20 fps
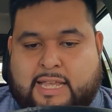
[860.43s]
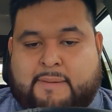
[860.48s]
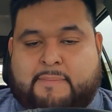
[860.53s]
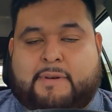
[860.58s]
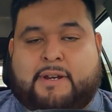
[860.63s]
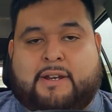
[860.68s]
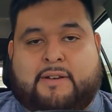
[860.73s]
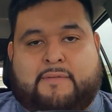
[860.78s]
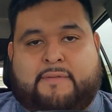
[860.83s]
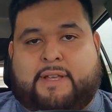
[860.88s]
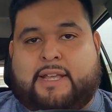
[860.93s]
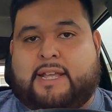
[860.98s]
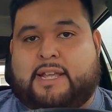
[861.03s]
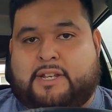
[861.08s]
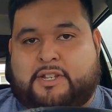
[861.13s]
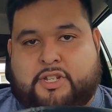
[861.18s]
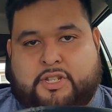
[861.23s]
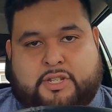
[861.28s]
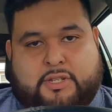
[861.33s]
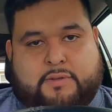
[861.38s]
keeping it in V8,
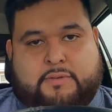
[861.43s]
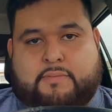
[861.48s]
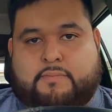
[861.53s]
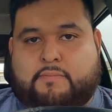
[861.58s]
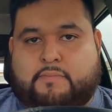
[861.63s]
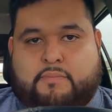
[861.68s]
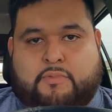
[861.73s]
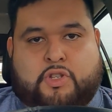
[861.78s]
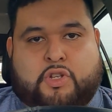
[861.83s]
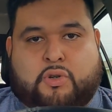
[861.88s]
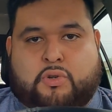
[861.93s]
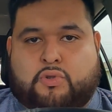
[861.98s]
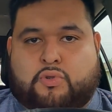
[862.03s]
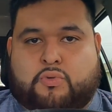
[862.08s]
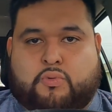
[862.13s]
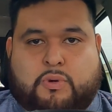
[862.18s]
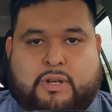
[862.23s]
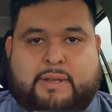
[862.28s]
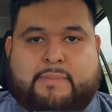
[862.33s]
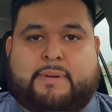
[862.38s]
it just
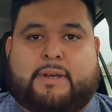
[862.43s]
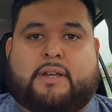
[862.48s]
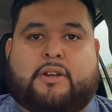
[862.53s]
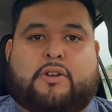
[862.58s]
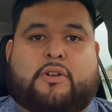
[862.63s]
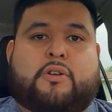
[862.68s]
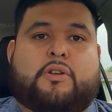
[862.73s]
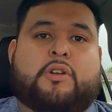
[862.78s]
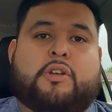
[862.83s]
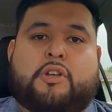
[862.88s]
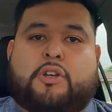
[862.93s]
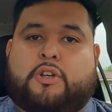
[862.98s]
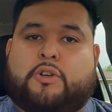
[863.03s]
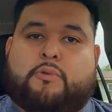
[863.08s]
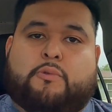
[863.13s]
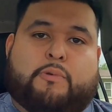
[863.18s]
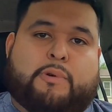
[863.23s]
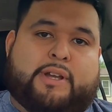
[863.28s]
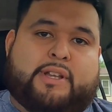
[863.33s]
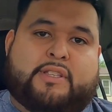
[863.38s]
tows way better,
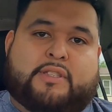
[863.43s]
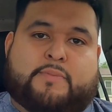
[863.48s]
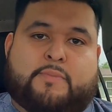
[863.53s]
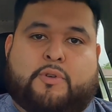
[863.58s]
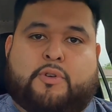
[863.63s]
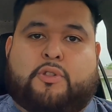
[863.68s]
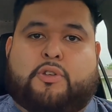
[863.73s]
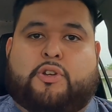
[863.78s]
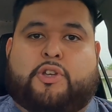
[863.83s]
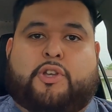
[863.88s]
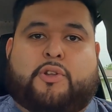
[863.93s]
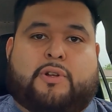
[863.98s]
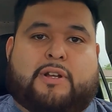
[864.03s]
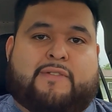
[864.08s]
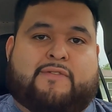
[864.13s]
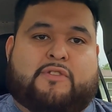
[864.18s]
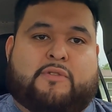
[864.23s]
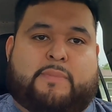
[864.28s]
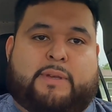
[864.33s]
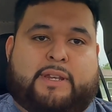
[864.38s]
way smoother. You don't
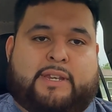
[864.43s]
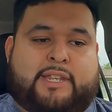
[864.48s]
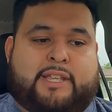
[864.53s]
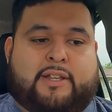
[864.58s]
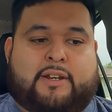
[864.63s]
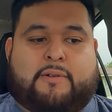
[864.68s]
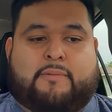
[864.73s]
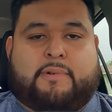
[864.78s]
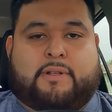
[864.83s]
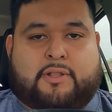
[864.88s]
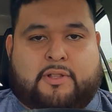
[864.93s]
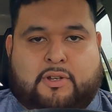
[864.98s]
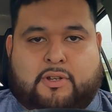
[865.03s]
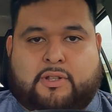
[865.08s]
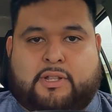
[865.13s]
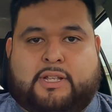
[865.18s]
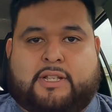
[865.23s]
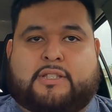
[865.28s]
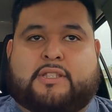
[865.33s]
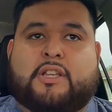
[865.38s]
have to be dealing with
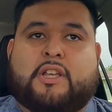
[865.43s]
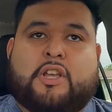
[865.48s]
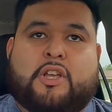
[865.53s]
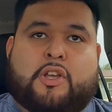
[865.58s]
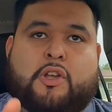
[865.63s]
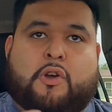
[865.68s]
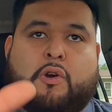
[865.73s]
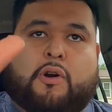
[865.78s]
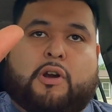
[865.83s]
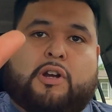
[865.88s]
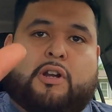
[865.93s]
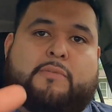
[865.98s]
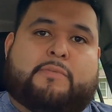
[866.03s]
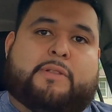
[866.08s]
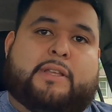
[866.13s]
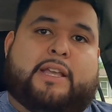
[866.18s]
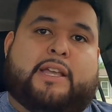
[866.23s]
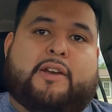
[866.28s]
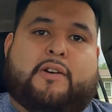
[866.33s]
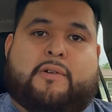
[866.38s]
all this going
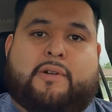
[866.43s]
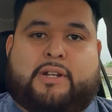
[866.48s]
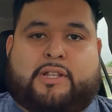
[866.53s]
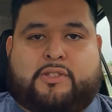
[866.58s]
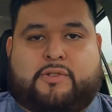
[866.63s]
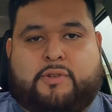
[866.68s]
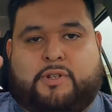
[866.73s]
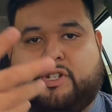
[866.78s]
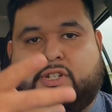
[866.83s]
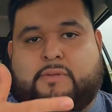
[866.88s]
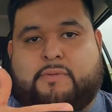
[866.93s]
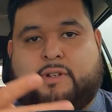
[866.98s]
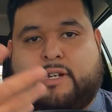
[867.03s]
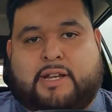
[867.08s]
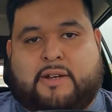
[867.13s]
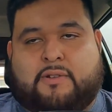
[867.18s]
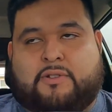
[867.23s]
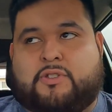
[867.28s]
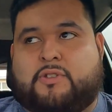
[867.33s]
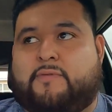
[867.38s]
up the hill and then switching
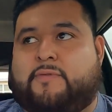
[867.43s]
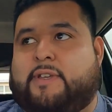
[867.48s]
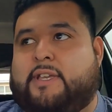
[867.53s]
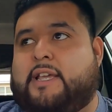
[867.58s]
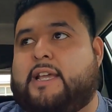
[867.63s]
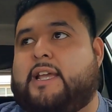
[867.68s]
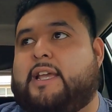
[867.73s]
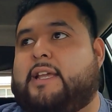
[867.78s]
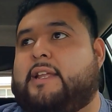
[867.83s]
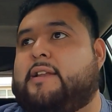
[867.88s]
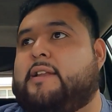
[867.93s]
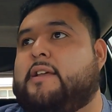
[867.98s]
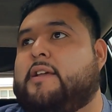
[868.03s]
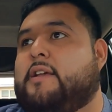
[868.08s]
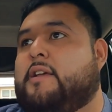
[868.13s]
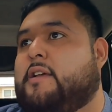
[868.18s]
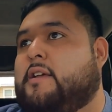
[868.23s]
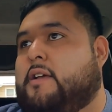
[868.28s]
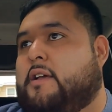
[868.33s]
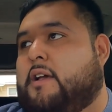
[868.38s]
down to V8.
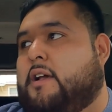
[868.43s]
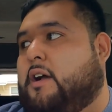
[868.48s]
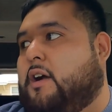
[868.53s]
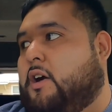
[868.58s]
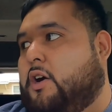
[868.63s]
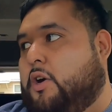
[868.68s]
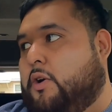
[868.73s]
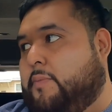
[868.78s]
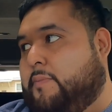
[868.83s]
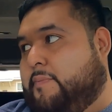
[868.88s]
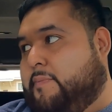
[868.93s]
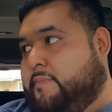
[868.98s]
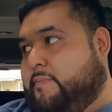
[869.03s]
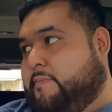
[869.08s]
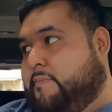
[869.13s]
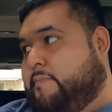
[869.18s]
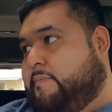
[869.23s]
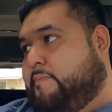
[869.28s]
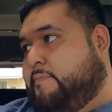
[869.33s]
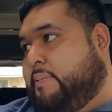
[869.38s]

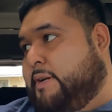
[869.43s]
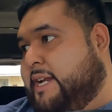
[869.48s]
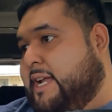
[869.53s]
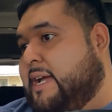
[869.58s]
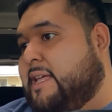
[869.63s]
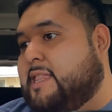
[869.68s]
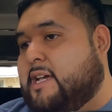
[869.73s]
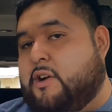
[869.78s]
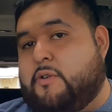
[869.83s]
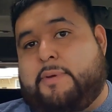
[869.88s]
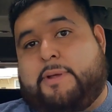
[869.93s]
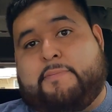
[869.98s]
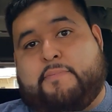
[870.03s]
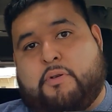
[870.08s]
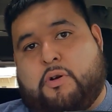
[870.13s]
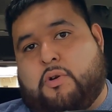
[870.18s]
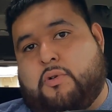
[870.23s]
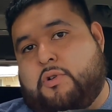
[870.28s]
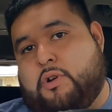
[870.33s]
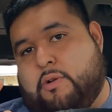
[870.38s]
But yeah, that would be
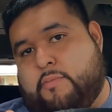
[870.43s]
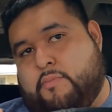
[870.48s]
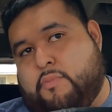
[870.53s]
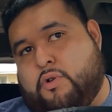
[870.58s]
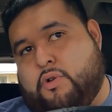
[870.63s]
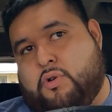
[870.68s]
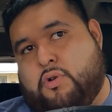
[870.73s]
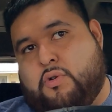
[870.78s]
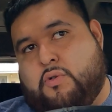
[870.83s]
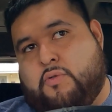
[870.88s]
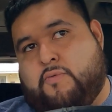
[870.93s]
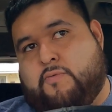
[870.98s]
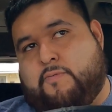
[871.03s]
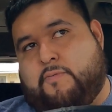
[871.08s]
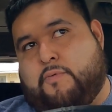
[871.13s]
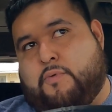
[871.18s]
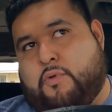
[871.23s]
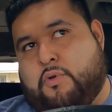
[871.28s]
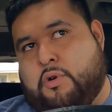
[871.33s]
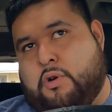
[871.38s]
pro number
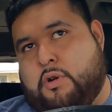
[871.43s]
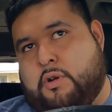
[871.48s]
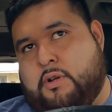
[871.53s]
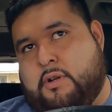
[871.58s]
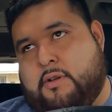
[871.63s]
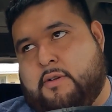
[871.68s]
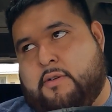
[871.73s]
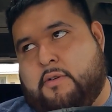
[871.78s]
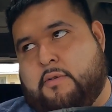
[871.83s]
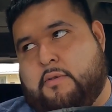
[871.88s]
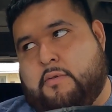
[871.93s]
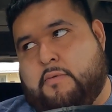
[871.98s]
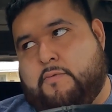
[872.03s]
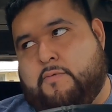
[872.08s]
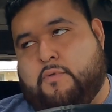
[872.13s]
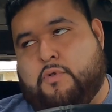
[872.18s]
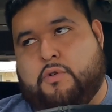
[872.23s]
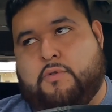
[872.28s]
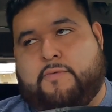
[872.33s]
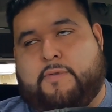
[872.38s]
4
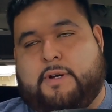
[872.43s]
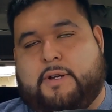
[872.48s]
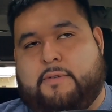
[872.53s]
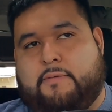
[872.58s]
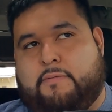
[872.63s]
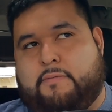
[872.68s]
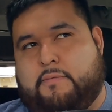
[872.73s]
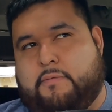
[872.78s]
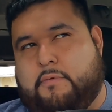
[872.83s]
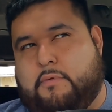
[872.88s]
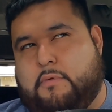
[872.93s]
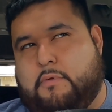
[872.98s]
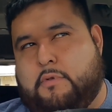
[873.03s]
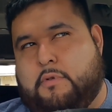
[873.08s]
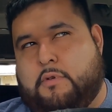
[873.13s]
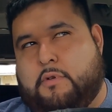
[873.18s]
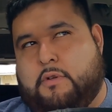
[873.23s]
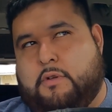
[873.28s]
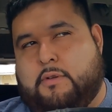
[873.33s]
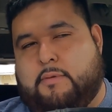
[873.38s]
or 5,
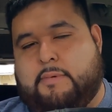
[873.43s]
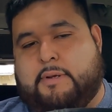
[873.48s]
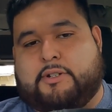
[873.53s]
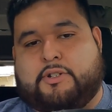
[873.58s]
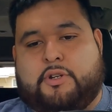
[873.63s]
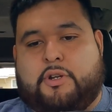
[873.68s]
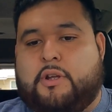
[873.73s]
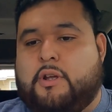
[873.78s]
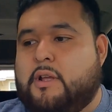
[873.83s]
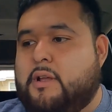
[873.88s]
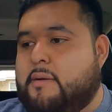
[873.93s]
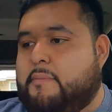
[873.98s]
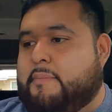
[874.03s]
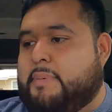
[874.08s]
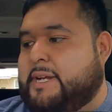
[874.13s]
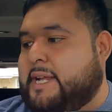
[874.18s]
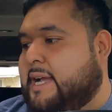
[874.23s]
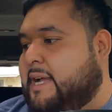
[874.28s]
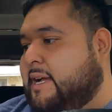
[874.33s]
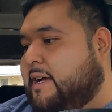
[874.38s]
not sure.
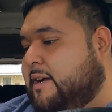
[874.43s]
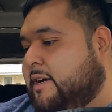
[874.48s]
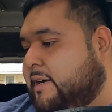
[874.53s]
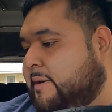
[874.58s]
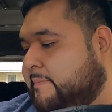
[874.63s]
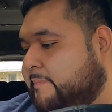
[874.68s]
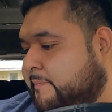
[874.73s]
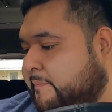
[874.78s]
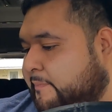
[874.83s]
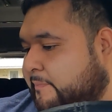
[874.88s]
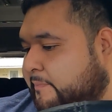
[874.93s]
But yeah,